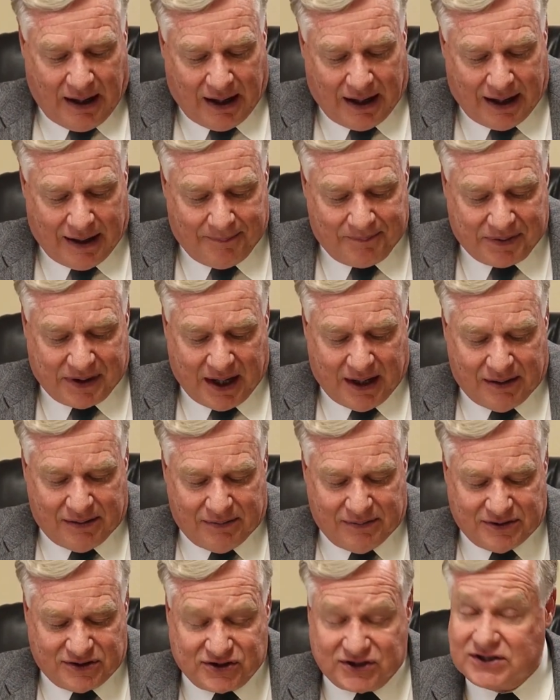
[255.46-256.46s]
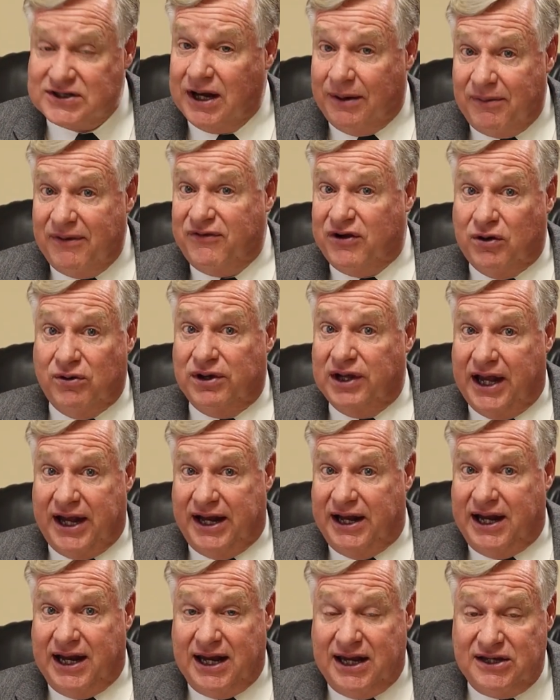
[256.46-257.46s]
Um, some of you
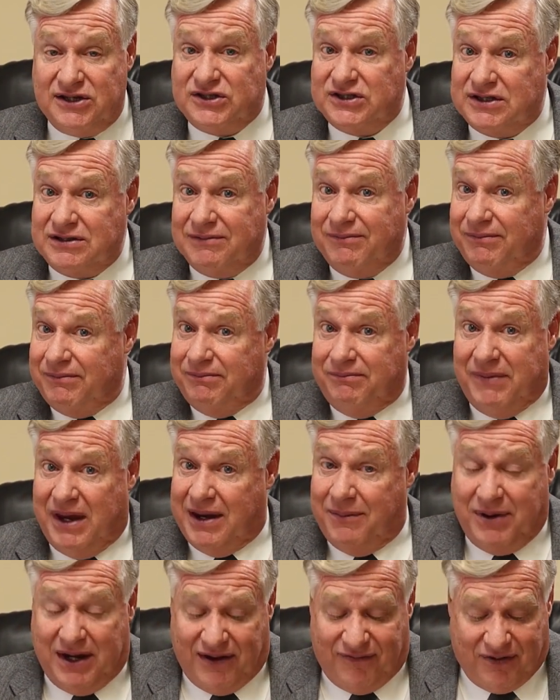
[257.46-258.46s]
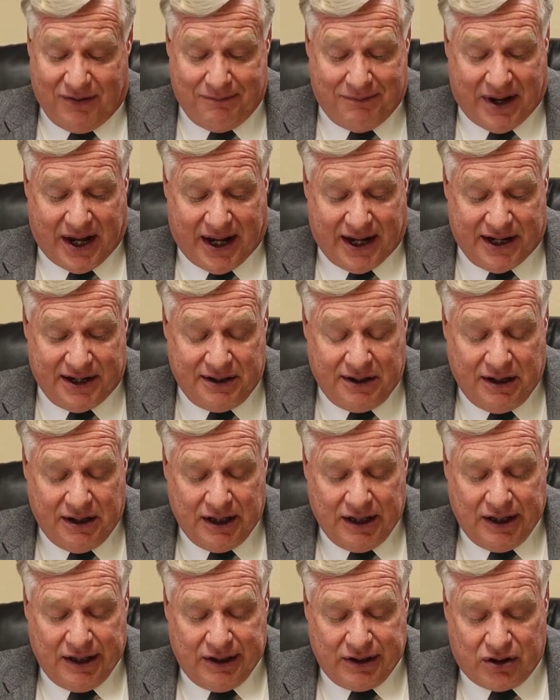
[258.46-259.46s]
ladies, maybe even men,
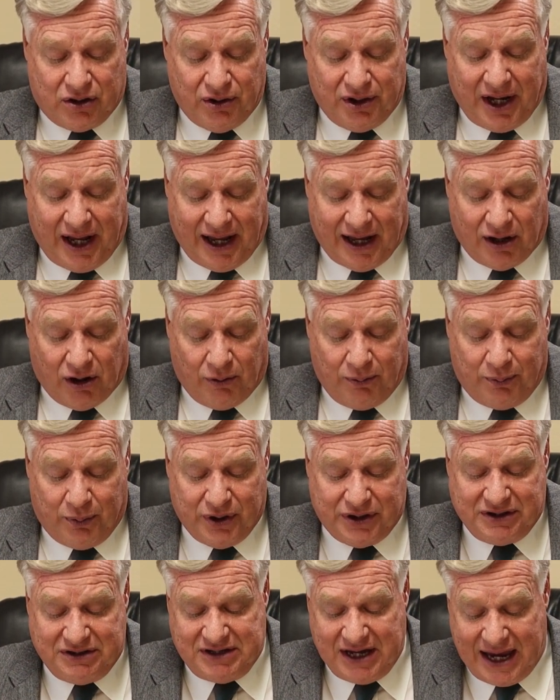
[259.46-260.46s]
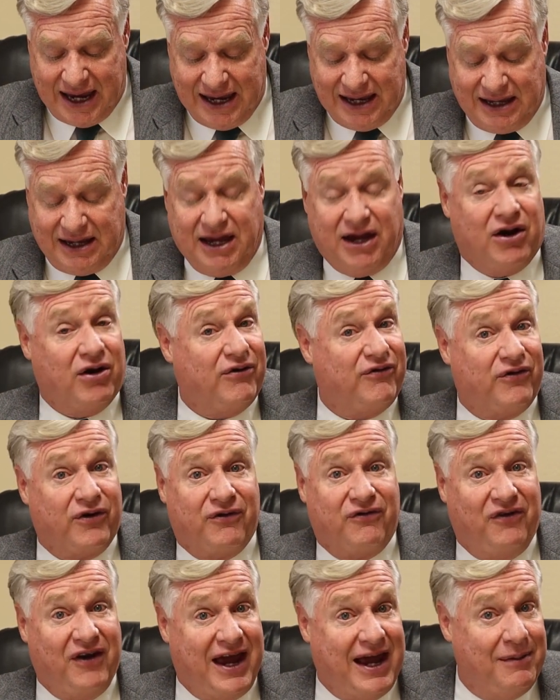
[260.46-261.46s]
could help with daycare
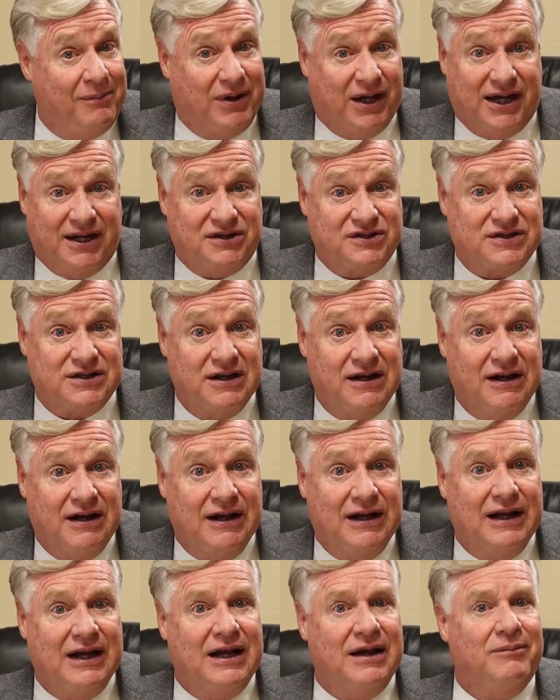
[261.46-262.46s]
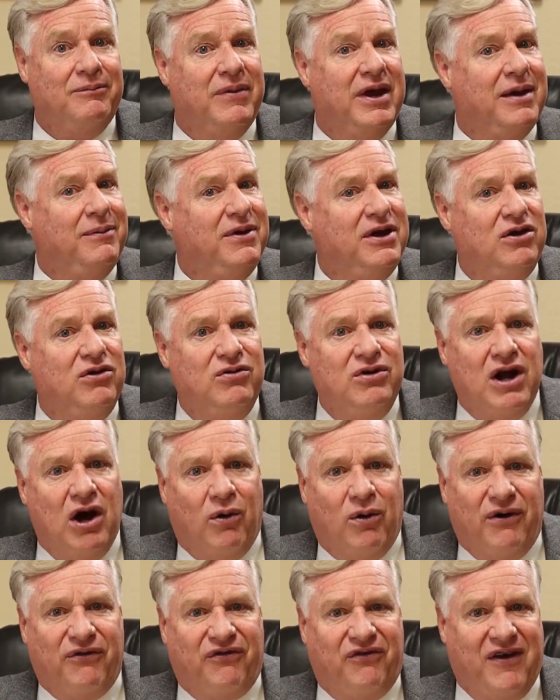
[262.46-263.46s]
for families. Maybe you
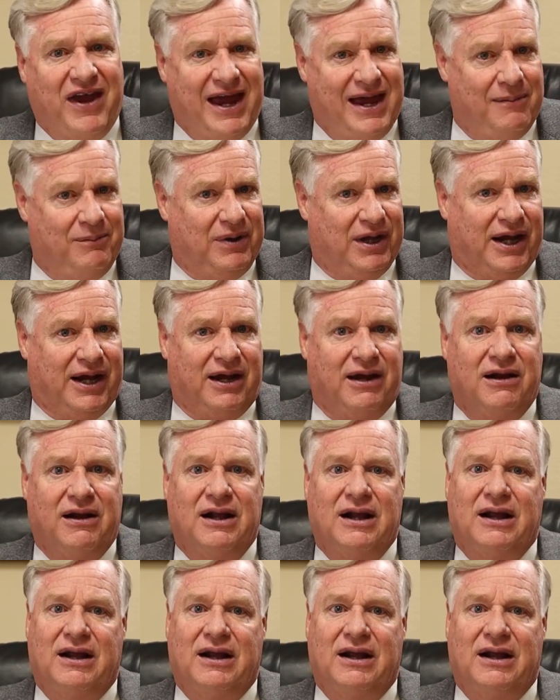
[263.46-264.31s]
know a family